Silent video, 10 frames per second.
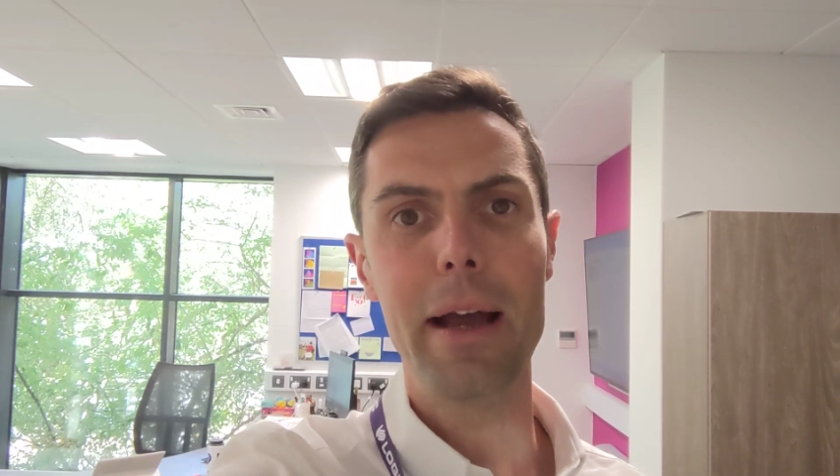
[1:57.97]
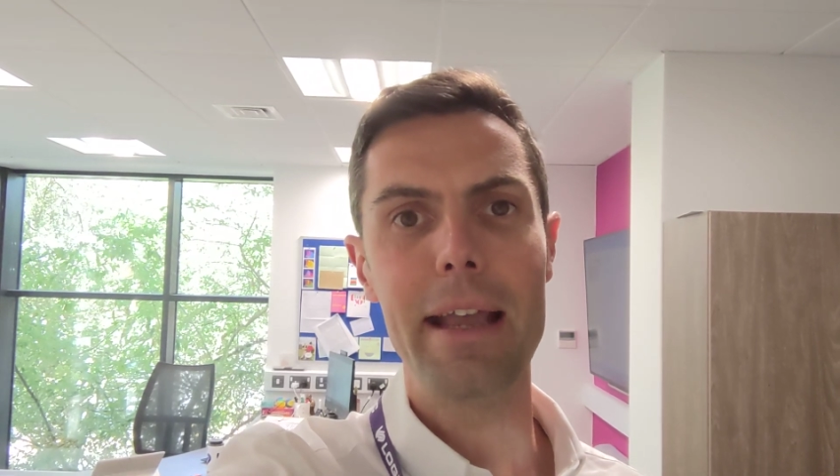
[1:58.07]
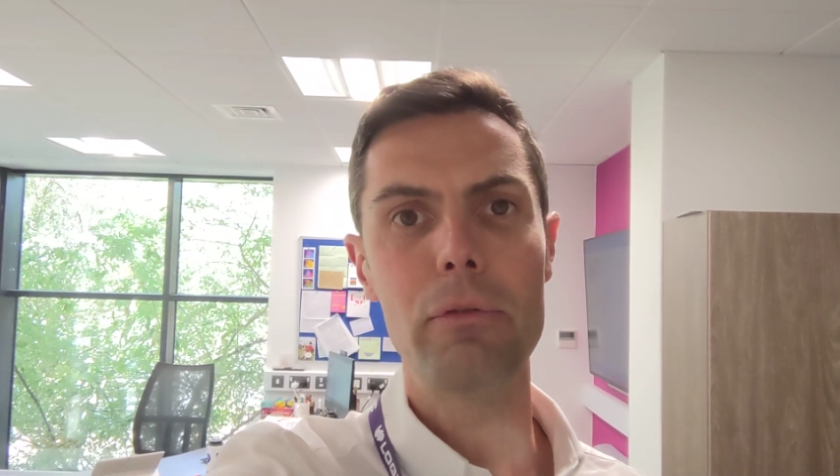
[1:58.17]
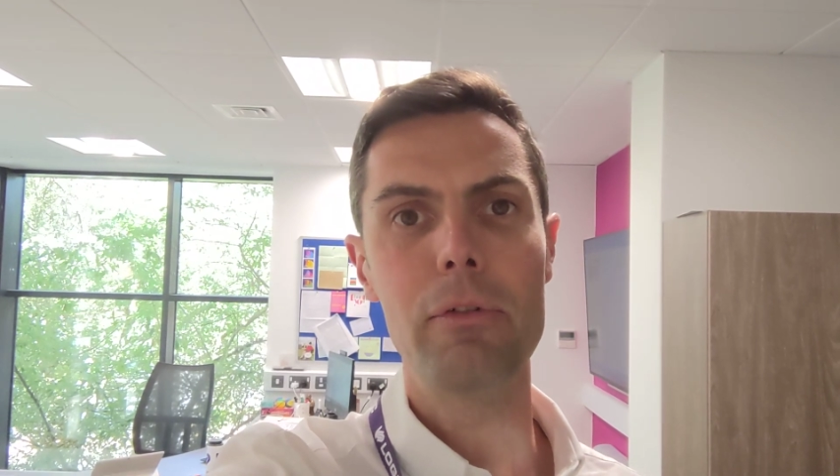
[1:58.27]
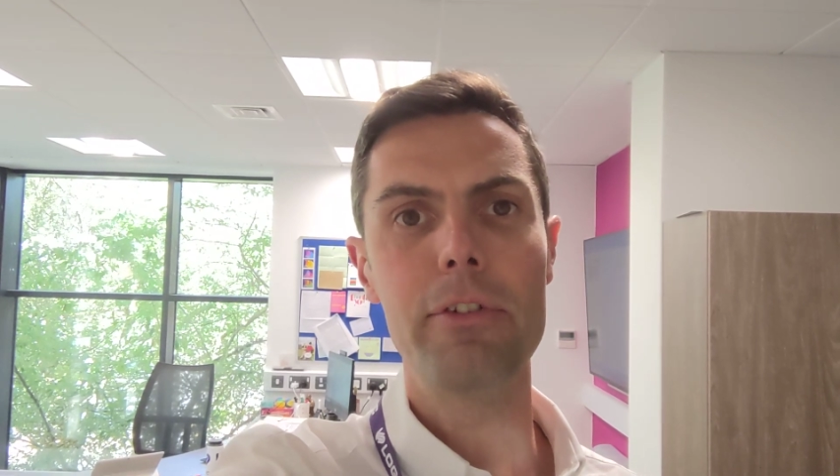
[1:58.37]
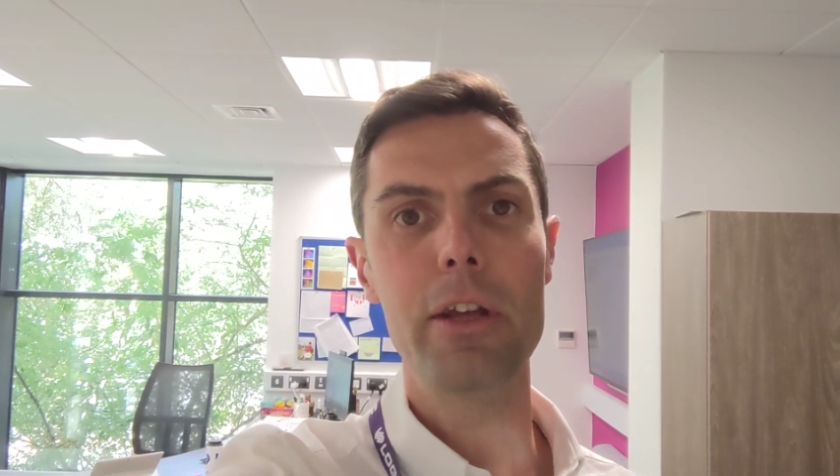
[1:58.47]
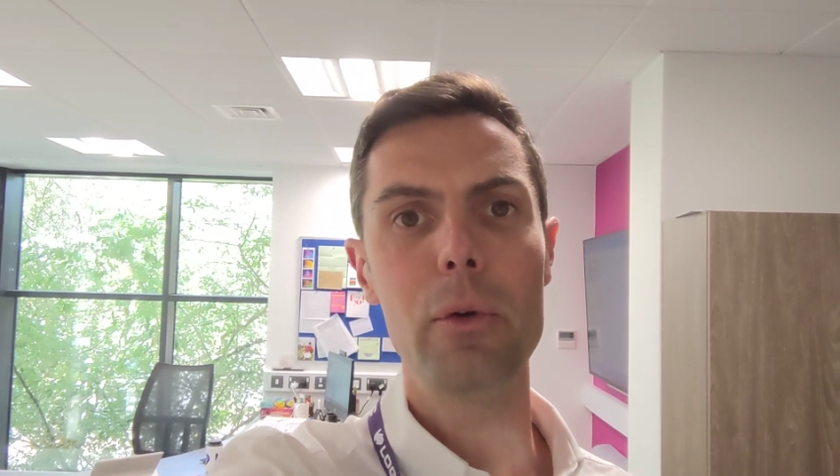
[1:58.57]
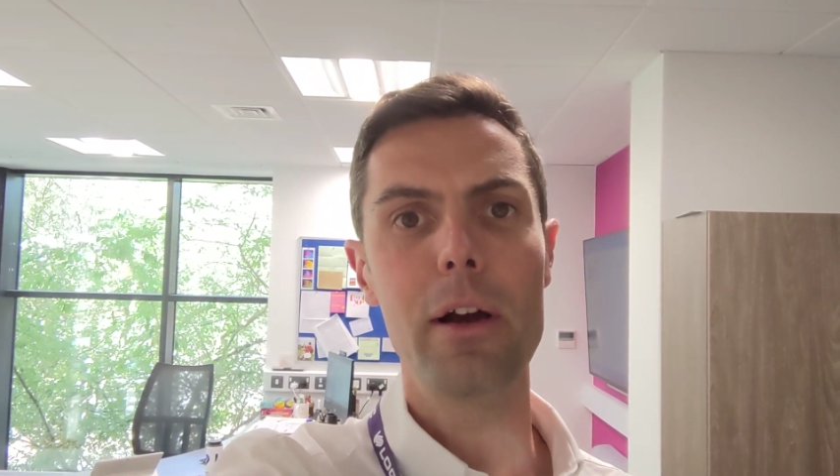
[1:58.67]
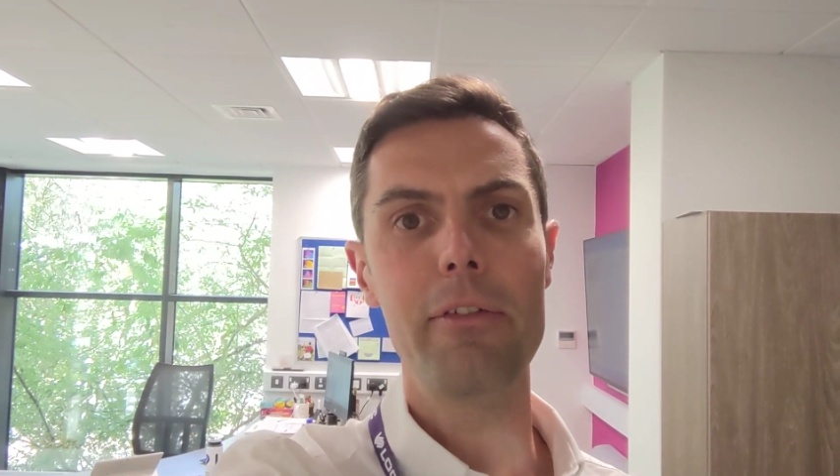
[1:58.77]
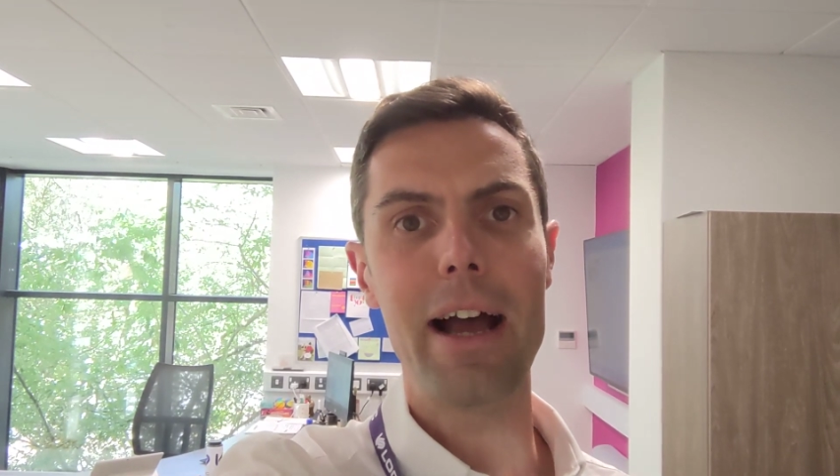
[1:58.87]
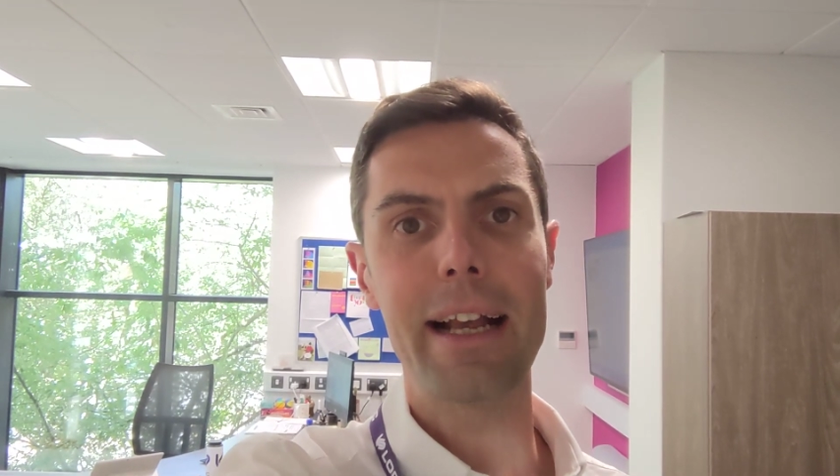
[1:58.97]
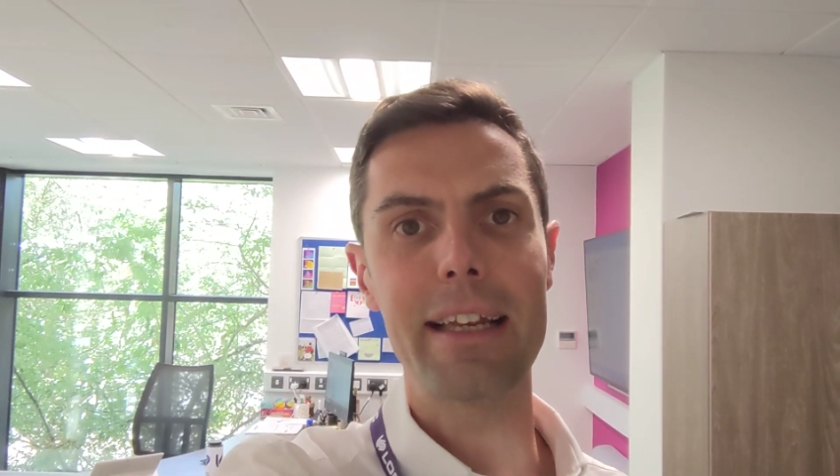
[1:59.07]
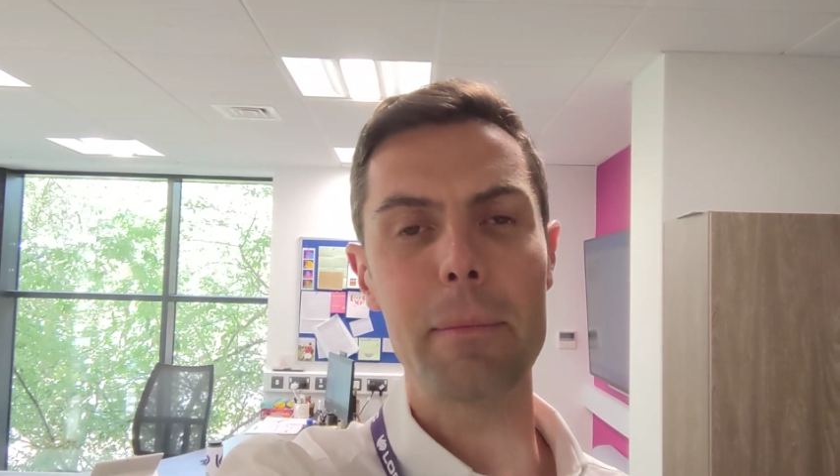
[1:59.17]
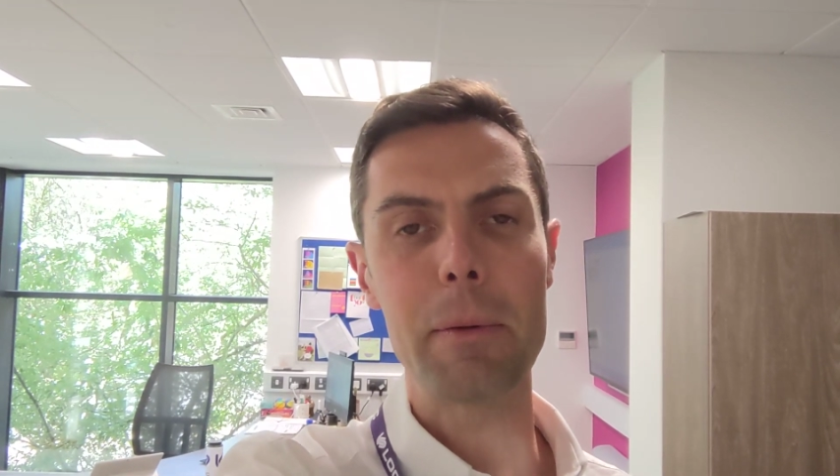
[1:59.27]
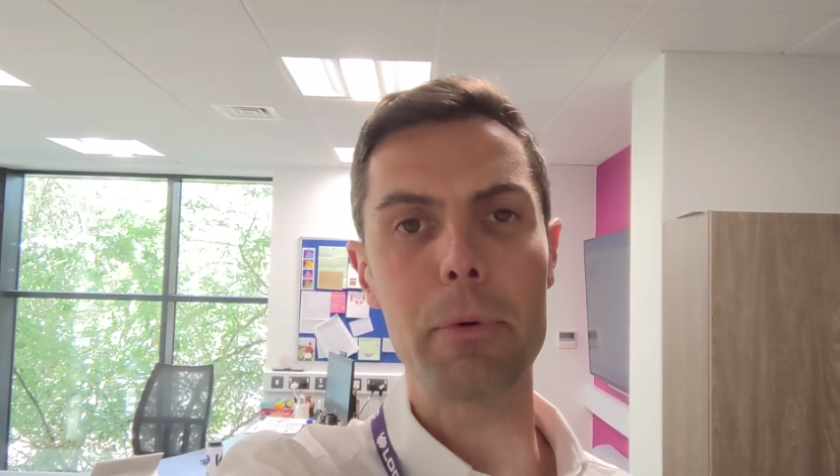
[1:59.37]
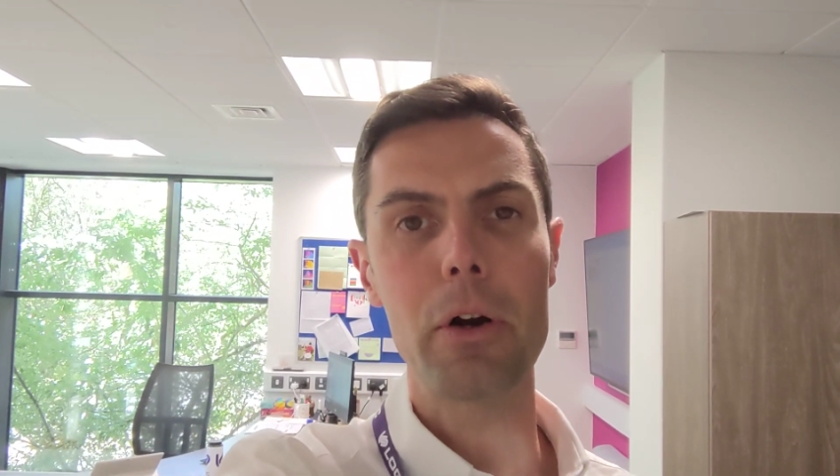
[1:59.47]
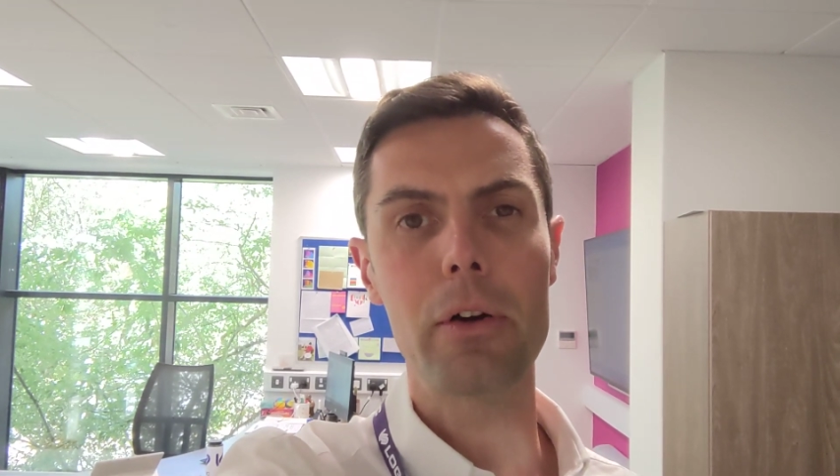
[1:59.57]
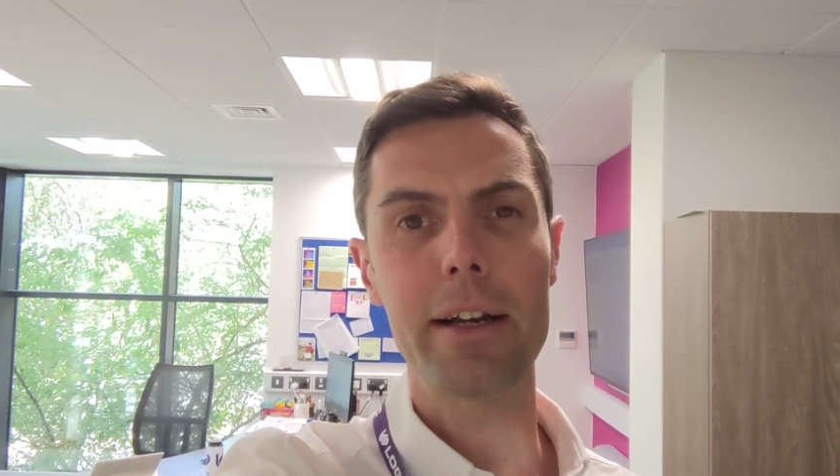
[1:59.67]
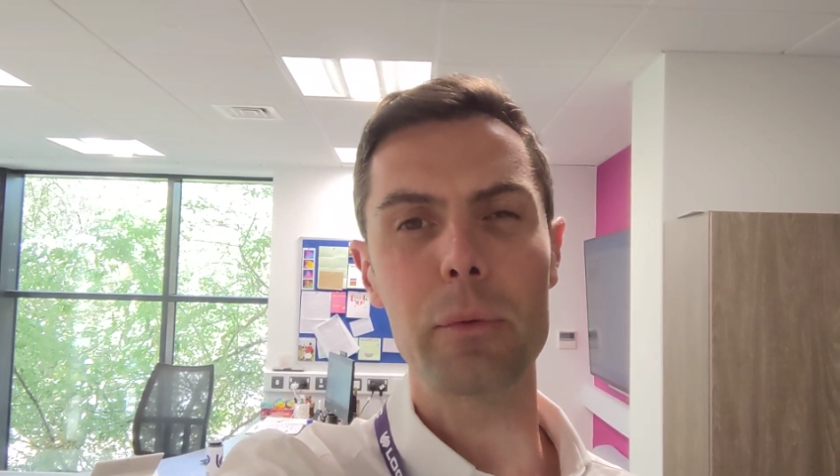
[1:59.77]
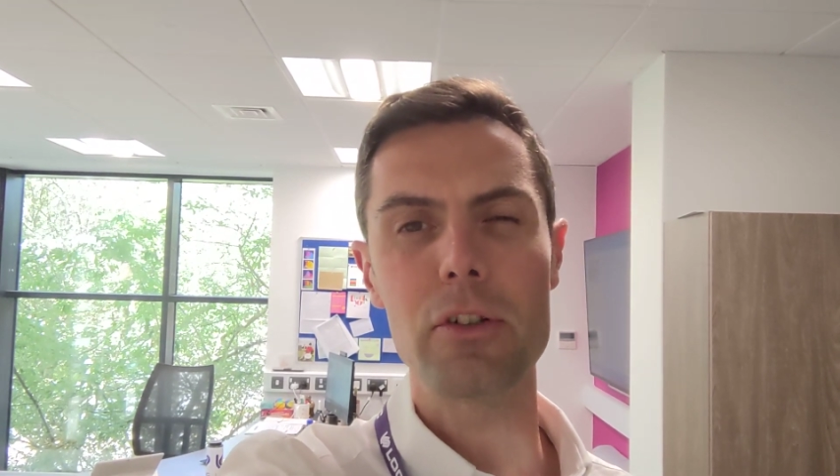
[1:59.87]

a review of academic progress,